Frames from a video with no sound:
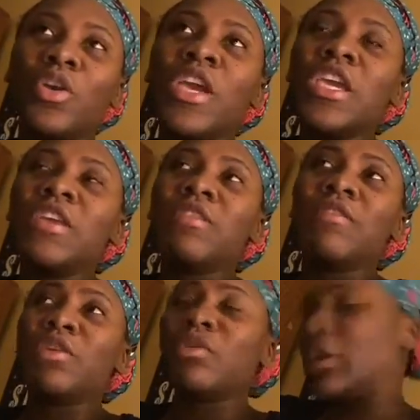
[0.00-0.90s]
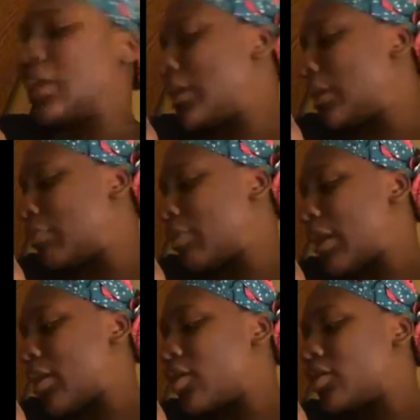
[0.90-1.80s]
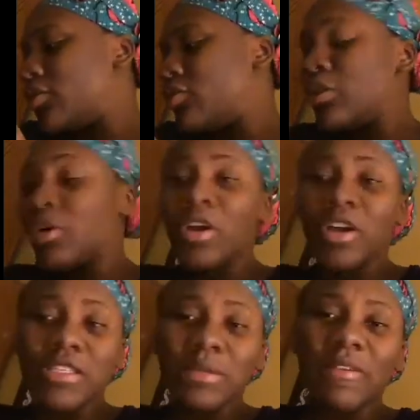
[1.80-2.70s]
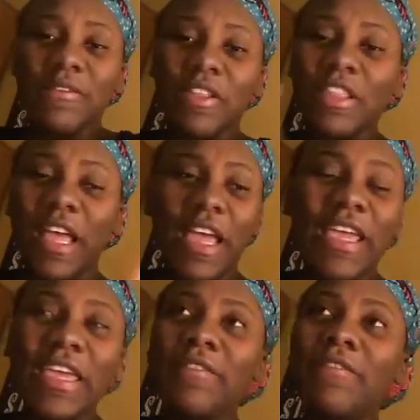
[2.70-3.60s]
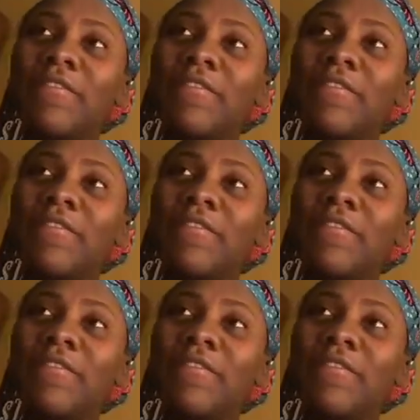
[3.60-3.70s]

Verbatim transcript: even if you don't get another product you're a loyal customer for life